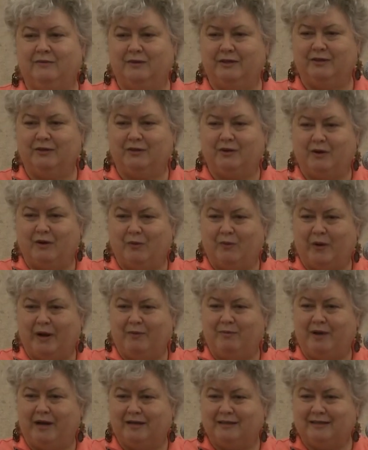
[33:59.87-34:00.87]
when you go way
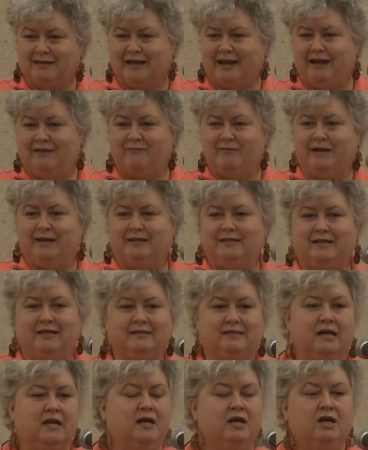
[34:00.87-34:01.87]
back to caveman days.